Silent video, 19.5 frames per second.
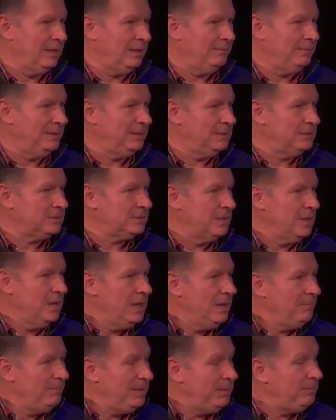I mean,
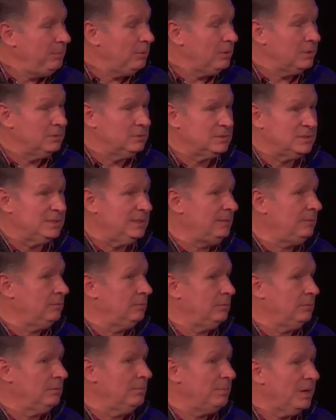people could see
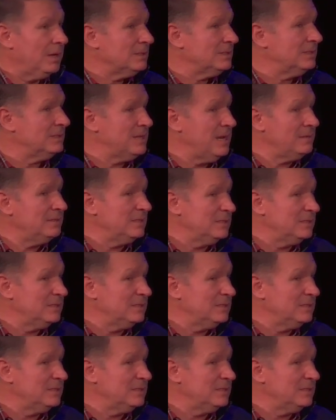through the bars at times.